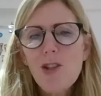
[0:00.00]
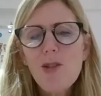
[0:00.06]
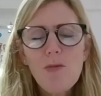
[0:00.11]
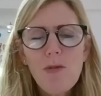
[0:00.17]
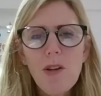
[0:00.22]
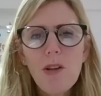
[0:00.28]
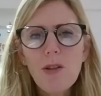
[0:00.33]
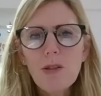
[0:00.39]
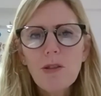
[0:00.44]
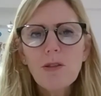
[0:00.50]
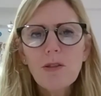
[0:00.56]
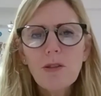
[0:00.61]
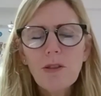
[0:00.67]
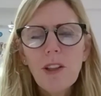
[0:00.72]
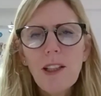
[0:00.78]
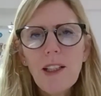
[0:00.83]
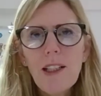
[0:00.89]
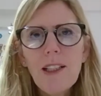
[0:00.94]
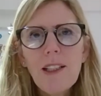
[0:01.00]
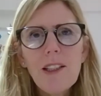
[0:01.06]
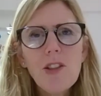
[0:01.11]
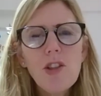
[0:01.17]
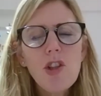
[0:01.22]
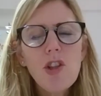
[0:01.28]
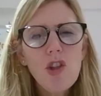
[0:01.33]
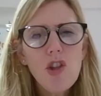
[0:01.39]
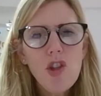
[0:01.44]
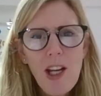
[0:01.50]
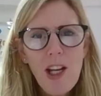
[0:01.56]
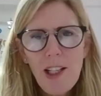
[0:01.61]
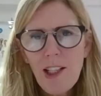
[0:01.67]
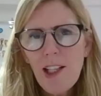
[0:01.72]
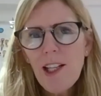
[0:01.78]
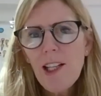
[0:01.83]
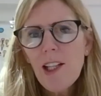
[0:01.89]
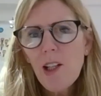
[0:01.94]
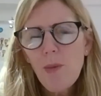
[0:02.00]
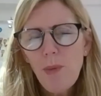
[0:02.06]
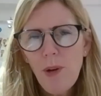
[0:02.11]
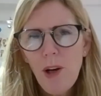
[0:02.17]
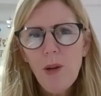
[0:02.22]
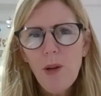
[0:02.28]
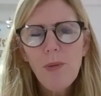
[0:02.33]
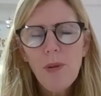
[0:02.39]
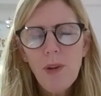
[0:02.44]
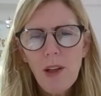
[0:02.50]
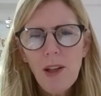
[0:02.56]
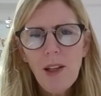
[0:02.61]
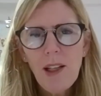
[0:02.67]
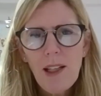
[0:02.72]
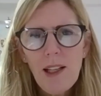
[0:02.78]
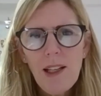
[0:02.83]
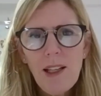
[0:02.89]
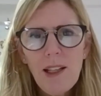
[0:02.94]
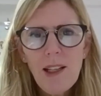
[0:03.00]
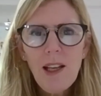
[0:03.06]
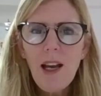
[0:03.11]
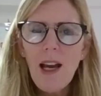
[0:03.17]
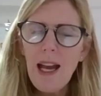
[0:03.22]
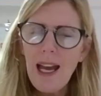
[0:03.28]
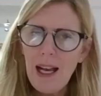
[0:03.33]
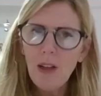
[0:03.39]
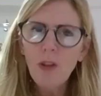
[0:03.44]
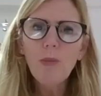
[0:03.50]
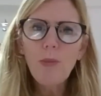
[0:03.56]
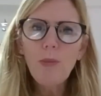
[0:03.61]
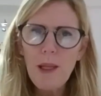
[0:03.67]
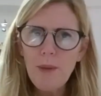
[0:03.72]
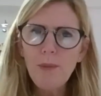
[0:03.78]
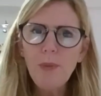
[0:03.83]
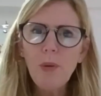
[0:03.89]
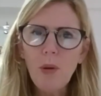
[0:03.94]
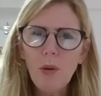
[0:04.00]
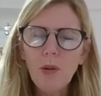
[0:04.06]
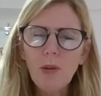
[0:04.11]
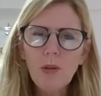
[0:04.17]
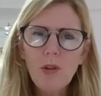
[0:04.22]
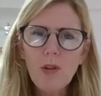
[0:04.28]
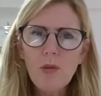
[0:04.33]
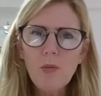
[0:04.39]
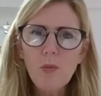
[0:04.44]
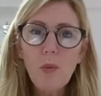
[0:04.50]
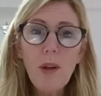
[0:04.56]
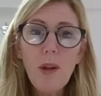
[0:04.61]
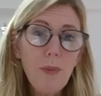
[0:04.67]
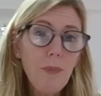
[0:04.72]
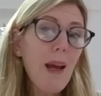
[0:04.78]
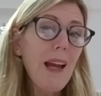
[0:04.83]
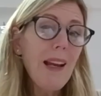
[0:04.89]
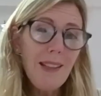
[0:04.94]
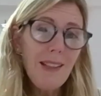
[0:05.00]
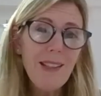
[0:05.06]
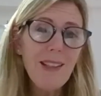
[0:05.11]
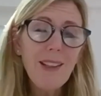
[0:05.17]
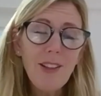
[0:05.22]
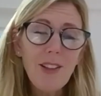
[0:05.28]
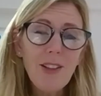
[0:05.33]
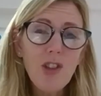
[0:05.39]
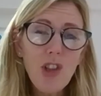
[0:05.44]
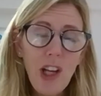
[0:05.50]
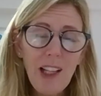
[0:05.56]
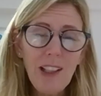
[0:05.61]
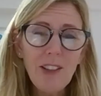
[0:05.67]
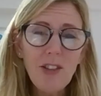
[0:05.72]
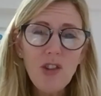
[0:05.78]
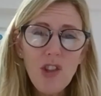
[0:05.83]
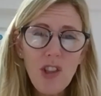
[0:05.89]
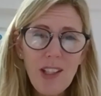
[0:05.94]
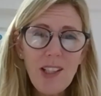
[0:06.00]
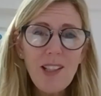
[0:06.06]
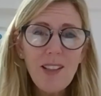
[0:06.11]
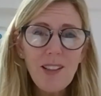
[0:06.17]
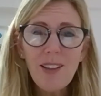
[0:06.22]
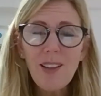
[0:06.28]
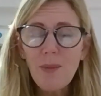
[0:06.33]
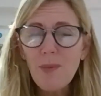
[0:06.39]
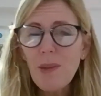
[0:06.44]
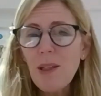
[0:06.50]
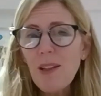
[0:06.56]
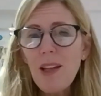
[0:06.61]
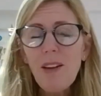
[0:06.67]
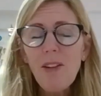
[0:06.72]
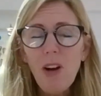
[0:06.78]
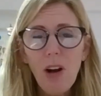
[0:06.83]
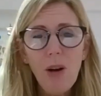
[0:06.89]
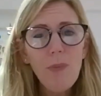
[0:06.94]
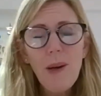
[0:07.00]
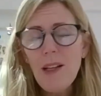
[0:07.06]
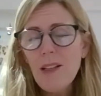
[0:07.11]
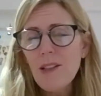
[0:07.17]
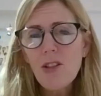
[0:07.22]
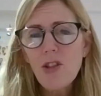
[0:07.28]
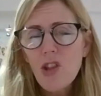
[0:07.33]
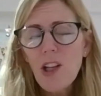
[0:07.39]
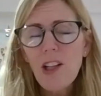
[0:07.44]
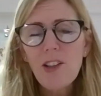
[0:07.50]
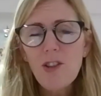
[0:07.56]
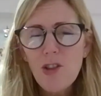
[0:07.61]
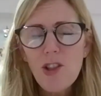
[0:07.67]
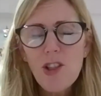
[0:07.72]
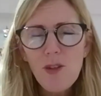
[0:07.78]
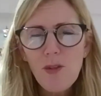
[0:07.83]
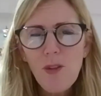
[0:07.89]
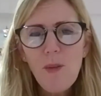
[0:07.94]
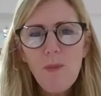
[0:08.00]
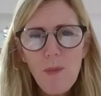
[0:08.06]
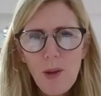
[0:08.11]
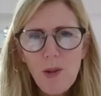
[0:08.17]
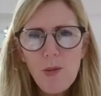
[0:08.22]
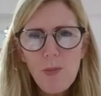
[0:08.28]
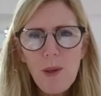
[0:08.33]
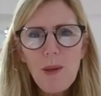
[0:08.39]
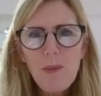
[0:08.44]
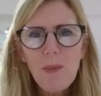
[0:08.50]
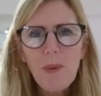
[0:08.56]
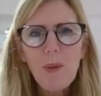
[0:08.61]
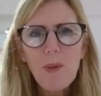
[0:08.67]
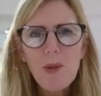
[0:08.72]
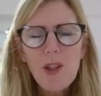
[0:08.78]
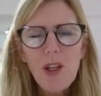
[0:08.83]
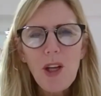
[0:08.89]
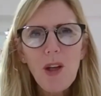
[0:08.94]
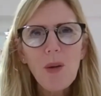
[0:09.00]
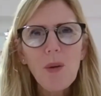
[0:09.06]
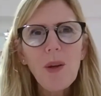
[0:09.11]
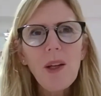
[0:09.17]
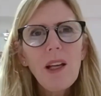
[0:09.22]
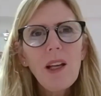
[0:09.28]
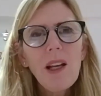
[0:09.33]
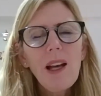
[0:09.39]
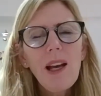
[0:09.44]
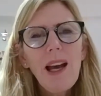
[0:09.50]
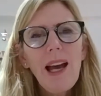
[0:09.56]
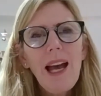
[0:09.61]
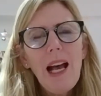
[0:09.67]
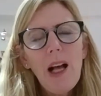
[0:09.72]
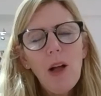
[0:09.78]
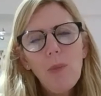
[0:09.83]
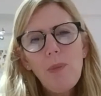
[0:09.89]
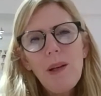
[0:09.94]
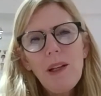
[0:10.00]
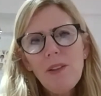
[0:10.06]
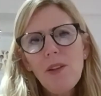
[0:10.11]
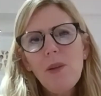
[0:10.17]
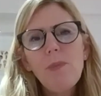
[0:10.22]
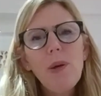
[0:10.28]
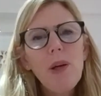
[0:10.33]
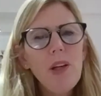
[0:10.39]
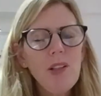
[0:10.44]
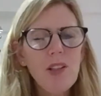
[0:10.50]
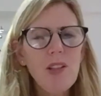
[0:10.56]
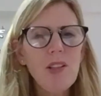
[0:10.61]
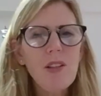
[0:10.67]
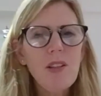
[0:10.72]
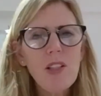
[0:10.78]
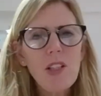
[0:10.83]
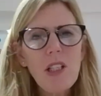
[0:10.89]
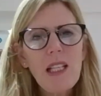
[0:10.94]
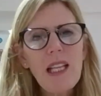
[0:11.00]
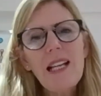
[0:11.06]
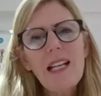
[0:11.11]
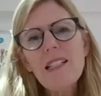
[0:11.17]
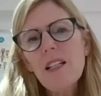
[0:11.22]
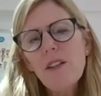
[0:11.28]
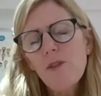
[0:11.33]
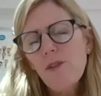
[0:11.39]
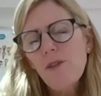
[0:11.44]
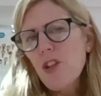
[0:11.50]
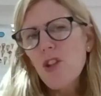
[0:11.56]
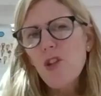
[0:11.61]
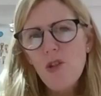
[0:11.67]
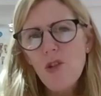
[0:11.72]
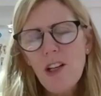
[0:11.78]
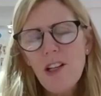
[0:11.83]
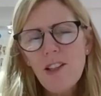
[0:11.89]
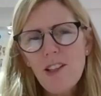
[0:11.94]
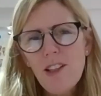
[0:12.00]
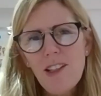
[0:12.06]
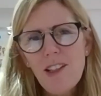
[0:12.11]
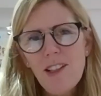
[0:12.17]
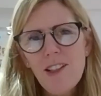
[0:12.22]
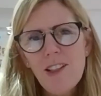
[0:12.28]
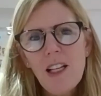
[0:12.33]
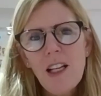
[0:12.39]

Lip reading: role to gently and appropriately help people with pacing challenges. I mean, there are pacing challenges for most people. So helping the person that's getting frustrated